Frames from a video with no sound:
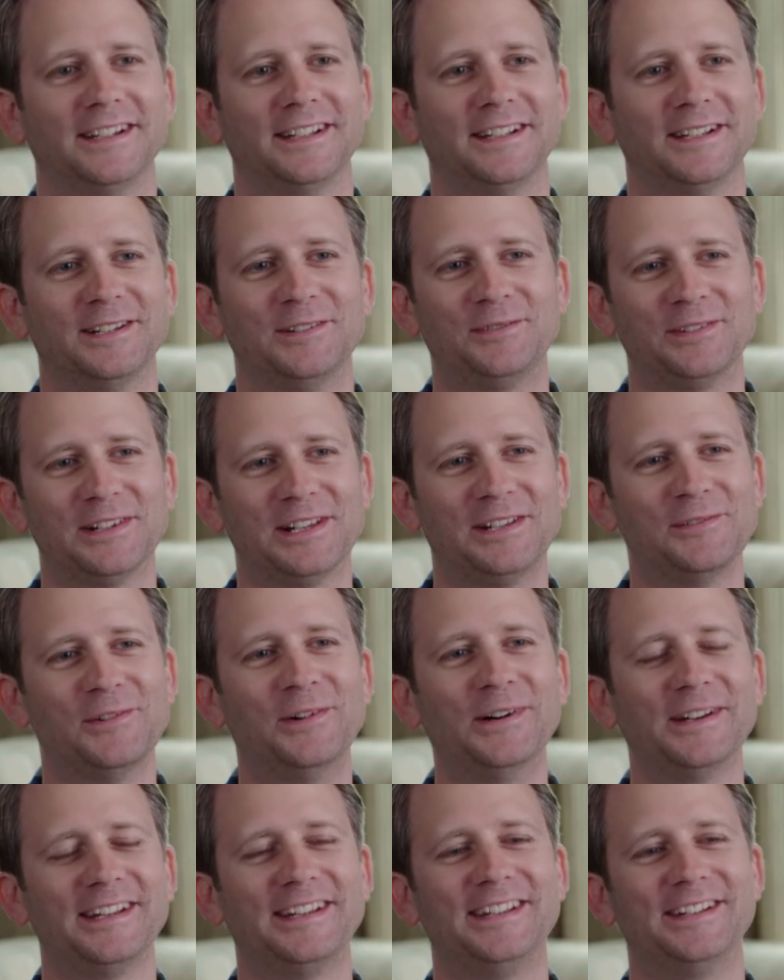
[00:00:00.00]
I didn't really
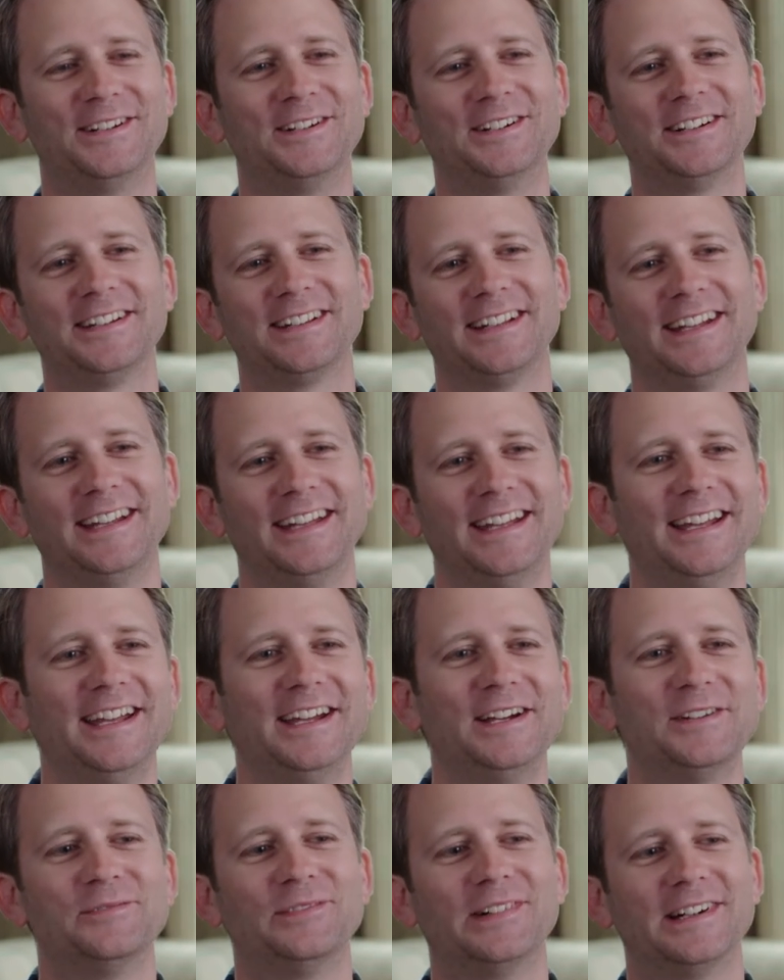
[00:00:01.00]
want to do it,
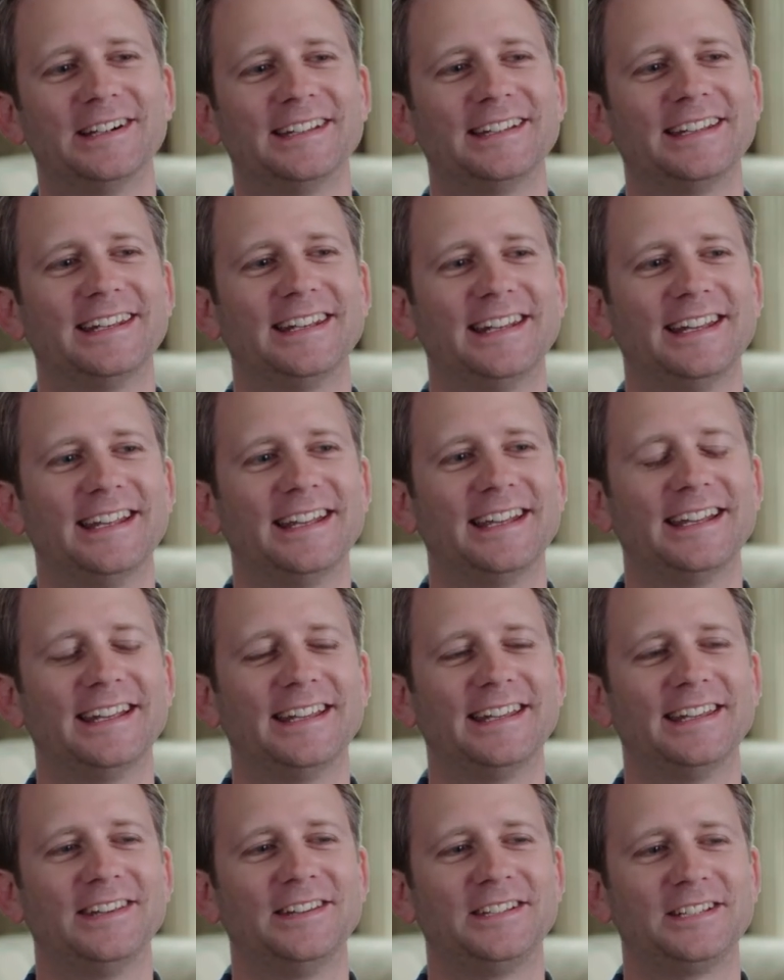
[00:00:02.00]
but
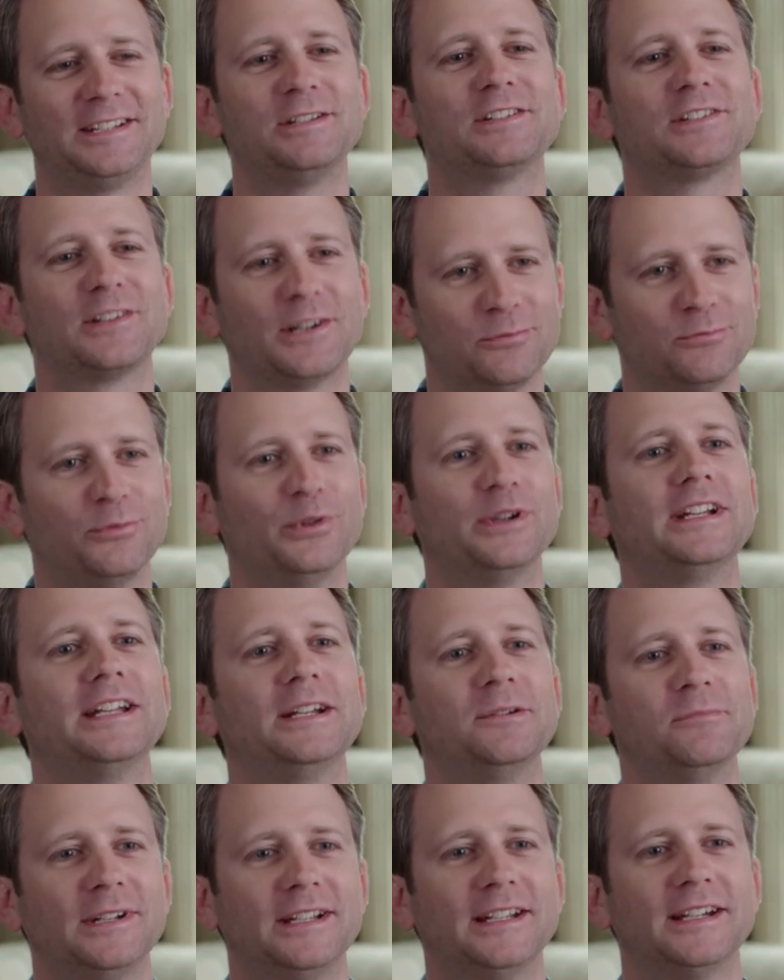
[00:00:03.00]
she started
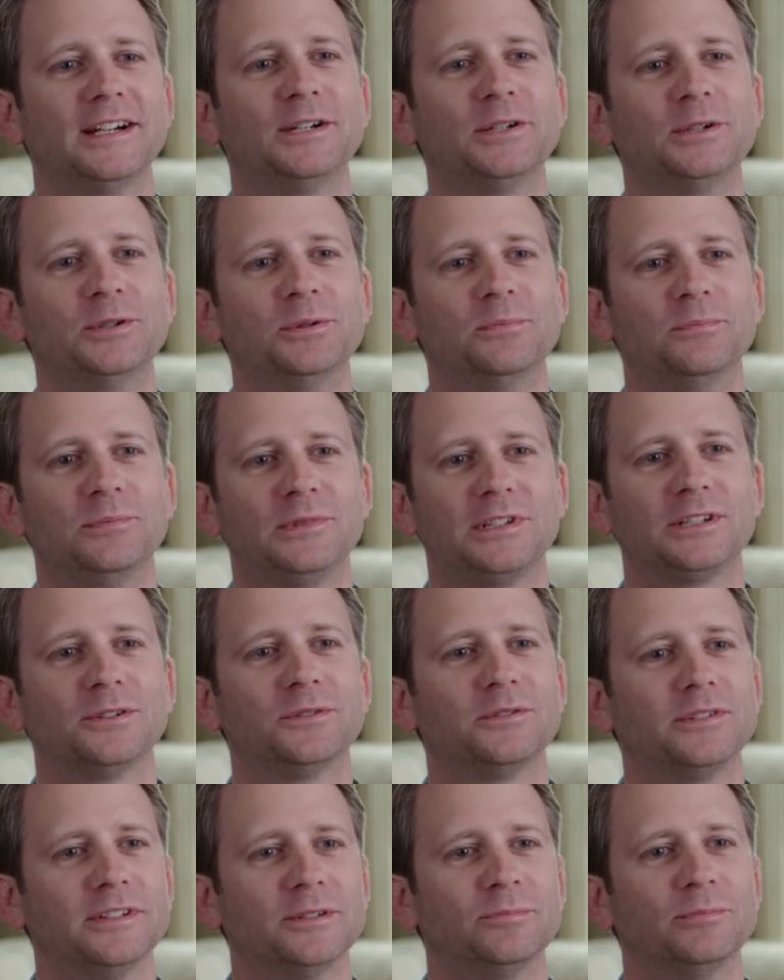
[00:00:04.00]
bringing me home
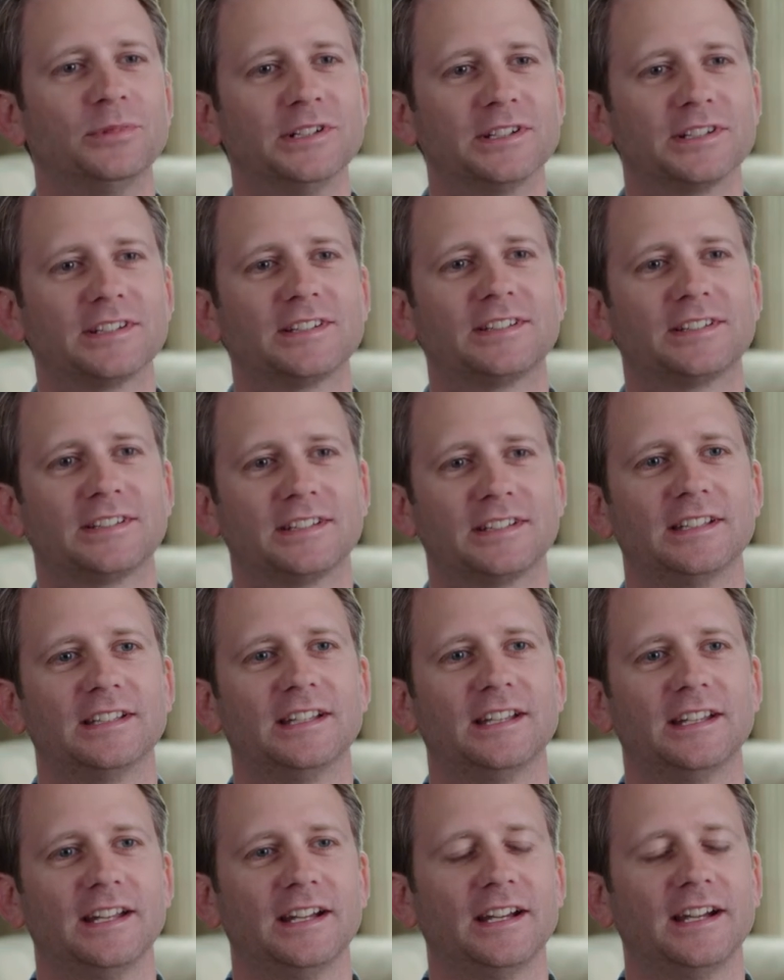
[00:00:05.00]
children's books,
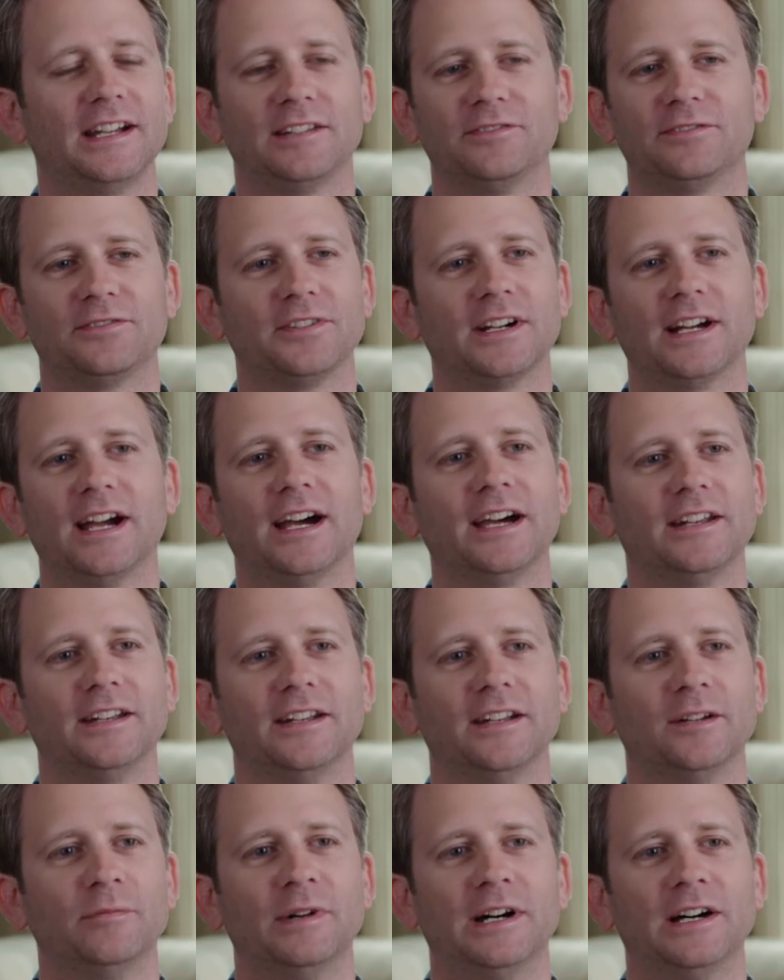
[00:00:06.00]
and I had
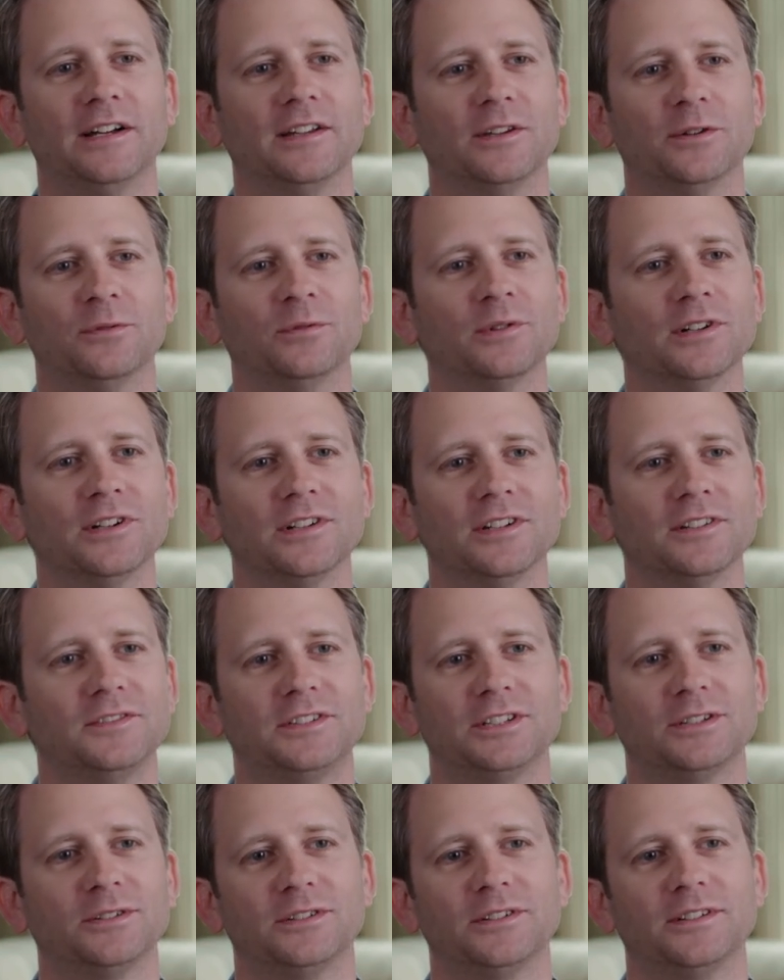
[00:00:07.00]
forgotten about the world of
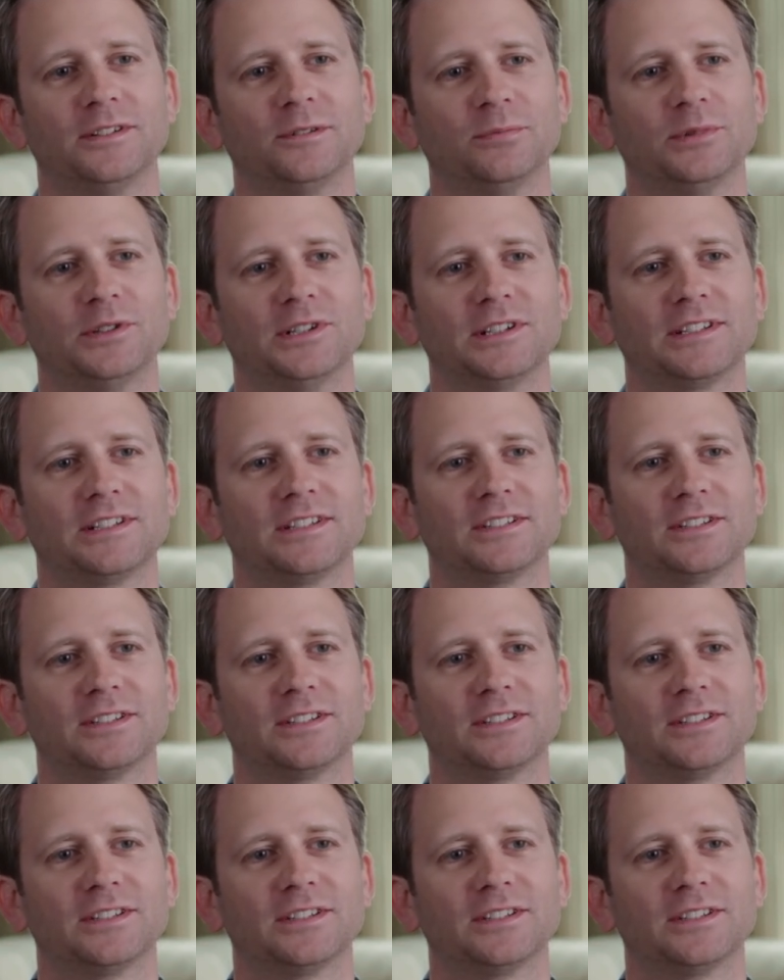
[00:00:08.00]
children's books.